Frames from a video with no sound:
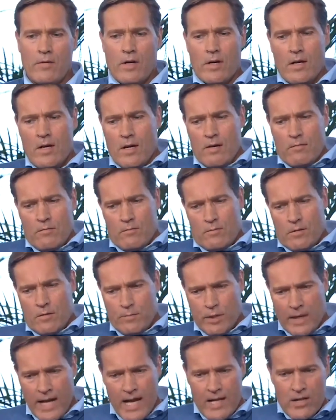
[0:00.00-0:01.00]
The price
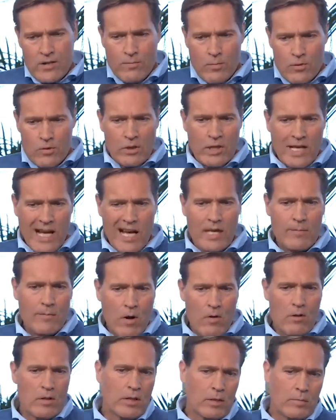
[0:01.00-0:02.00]
has to stay as low as
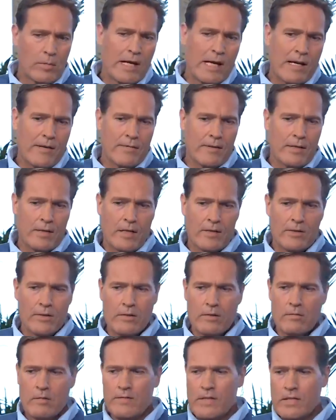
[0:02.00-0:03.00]
possible. If you
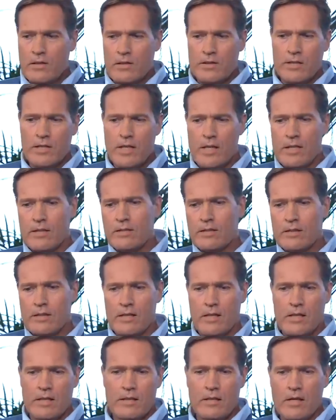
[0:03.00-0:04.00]
start trading to the
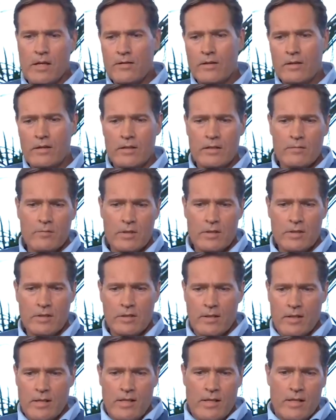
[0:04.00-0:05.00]
stores,
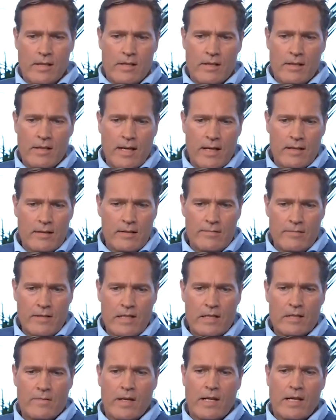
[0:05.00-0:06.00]
then you have to give away the
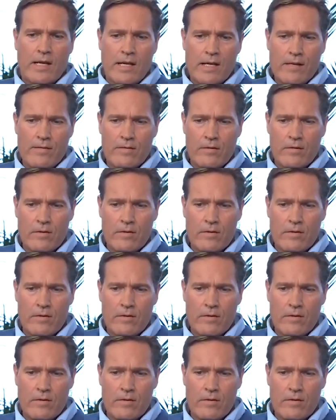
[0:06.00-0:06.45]
profit.